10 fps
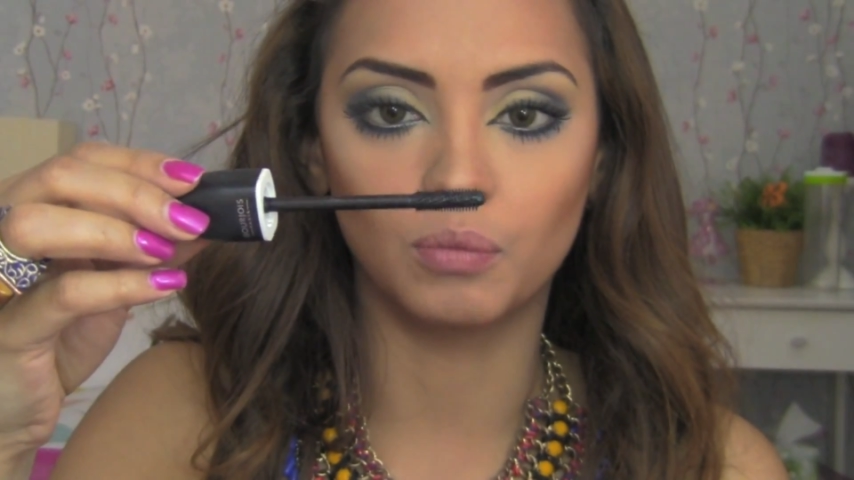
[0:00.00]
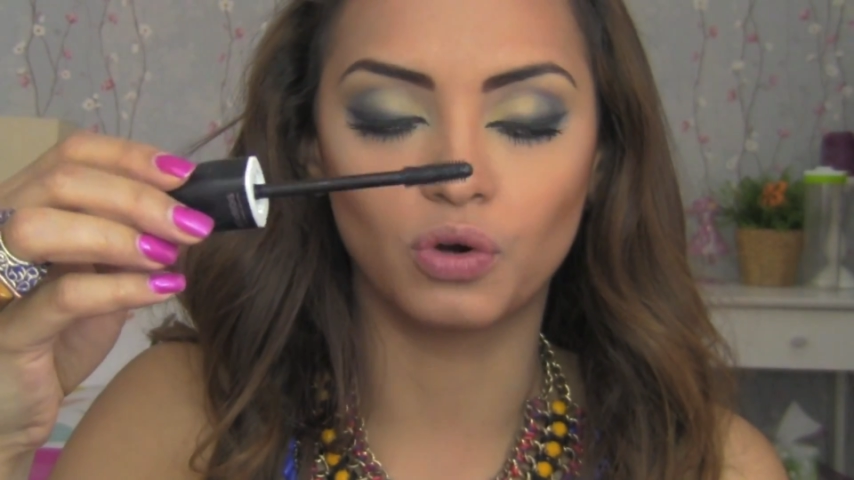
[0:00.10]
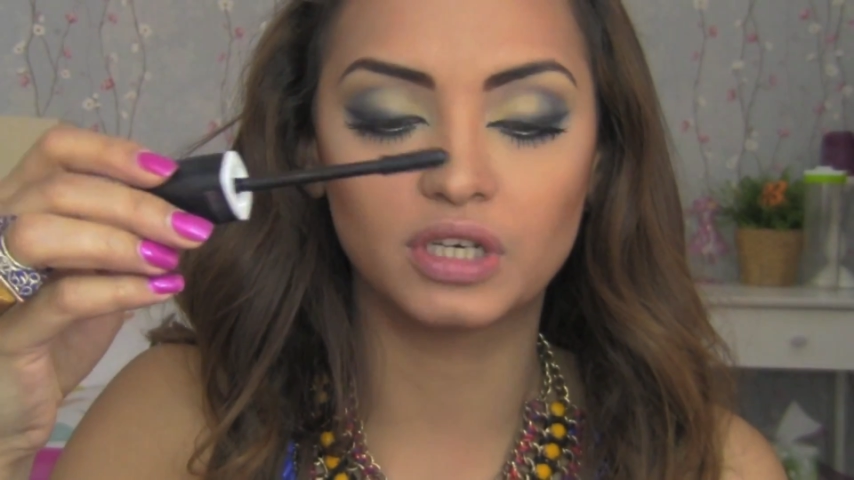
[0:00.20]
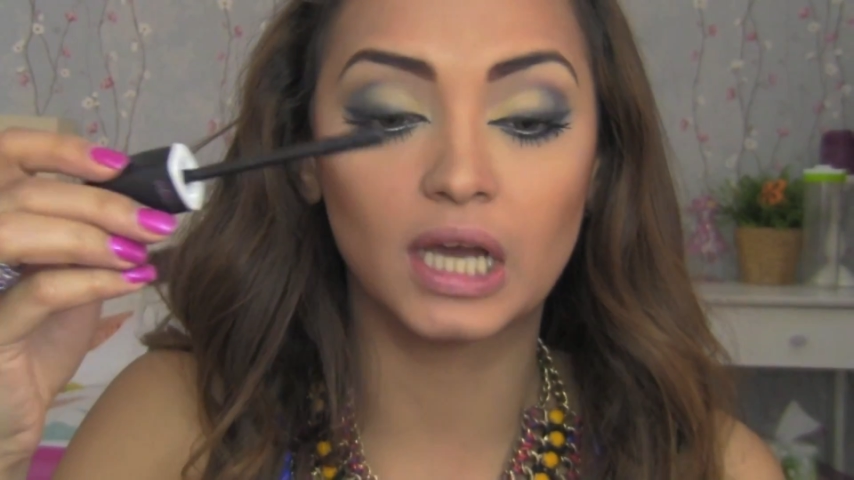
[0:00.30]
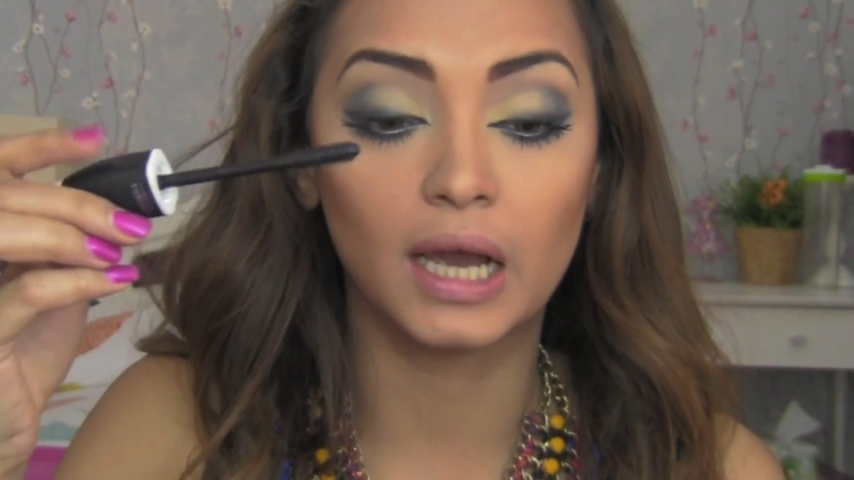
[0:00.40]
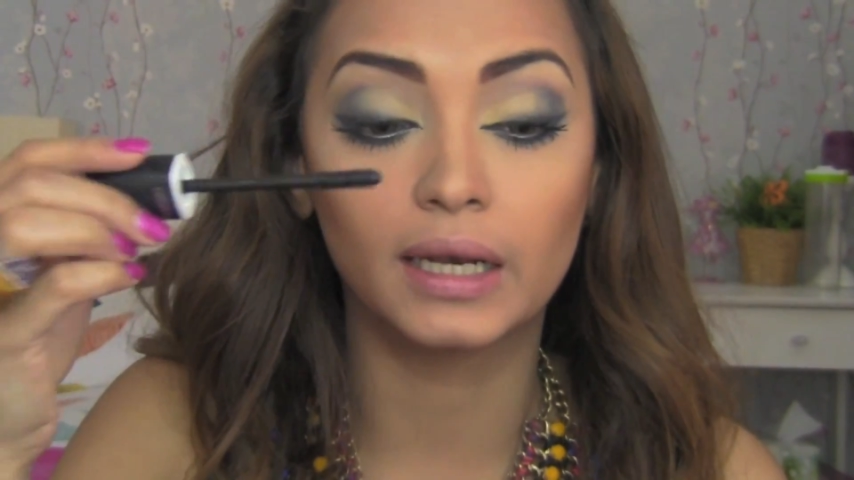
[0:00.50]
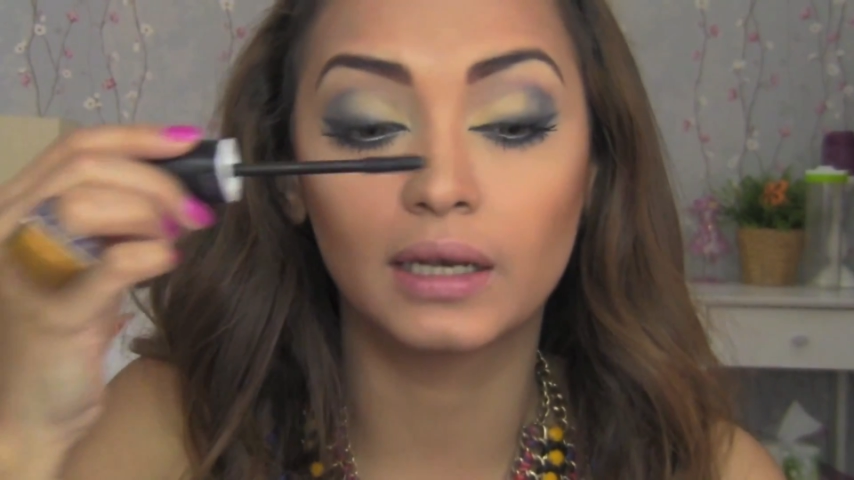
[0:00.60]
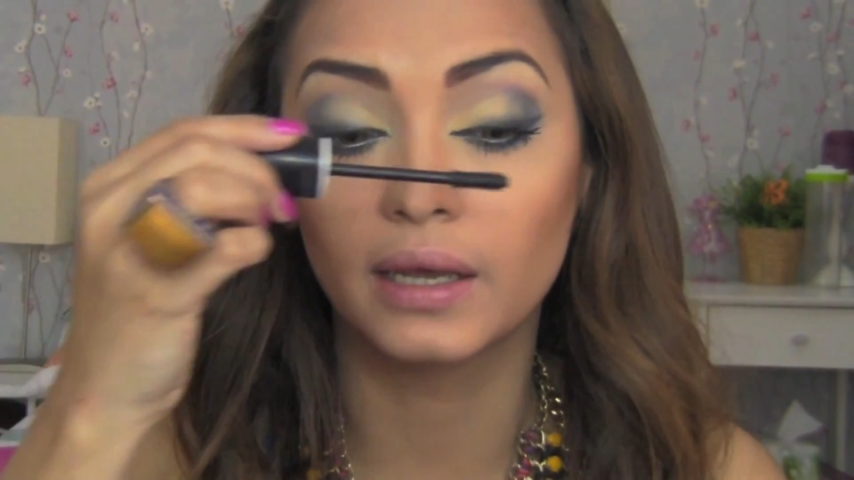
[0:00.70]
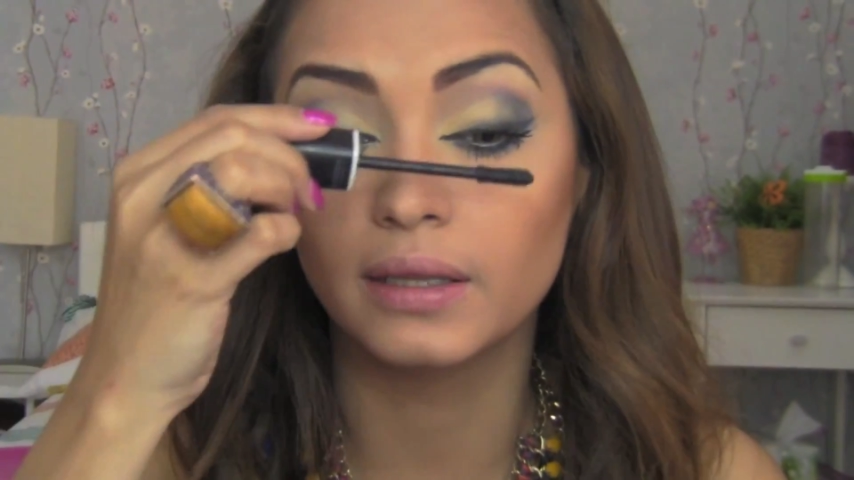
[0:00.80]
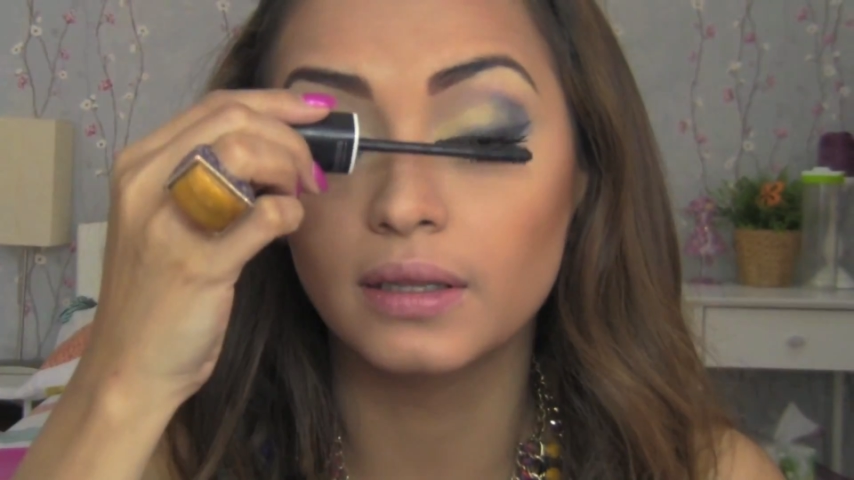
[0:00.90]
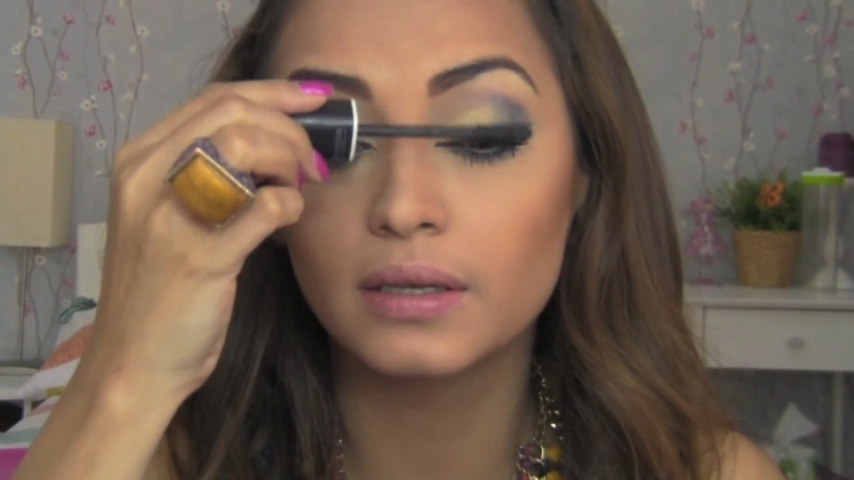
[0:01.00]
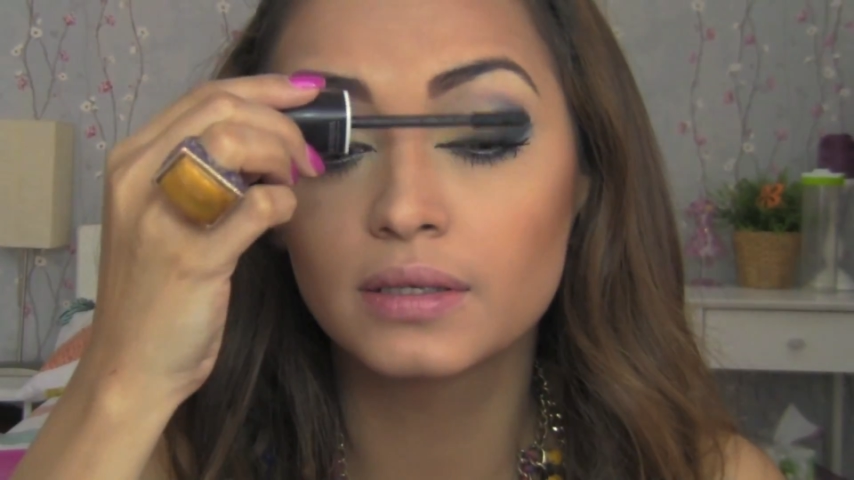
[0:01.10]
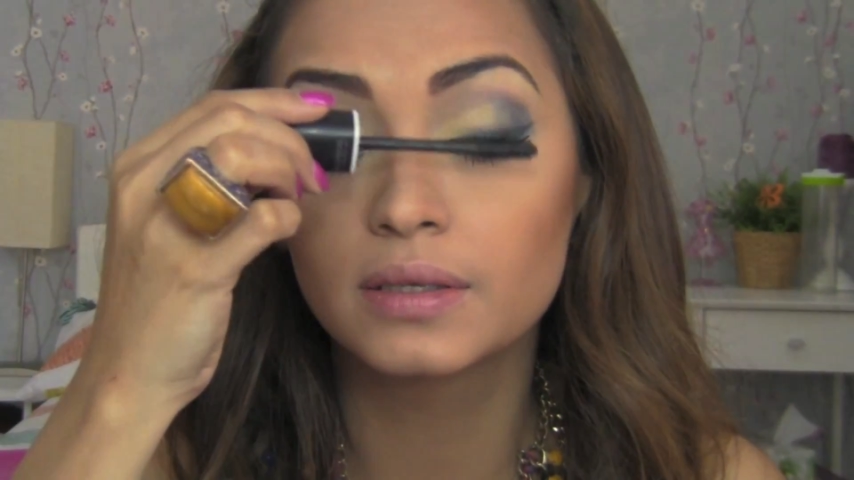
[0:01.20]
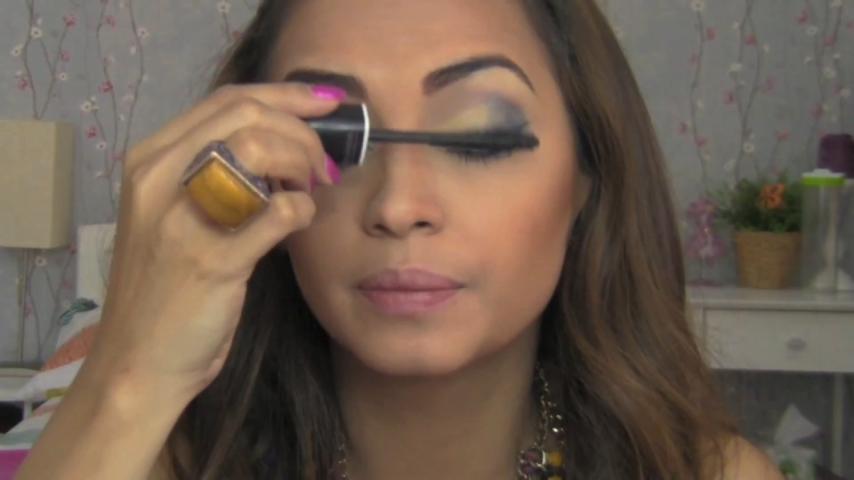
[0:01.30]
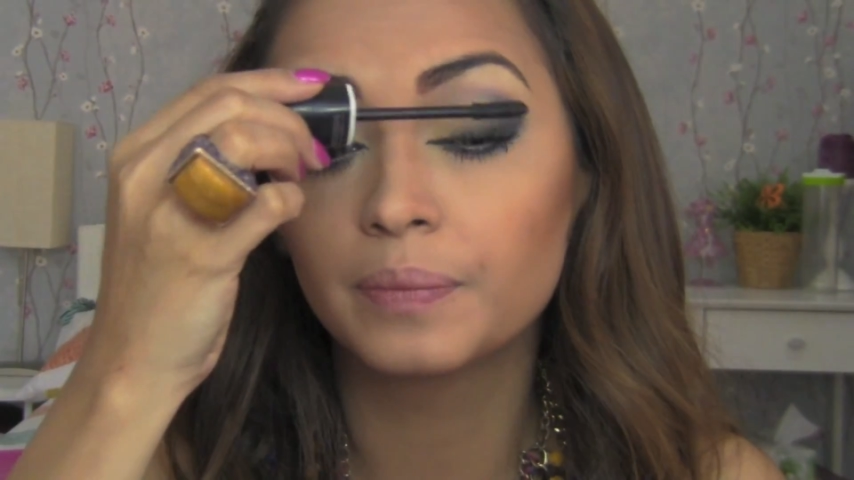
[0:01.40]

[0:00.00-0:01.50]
more tight like this.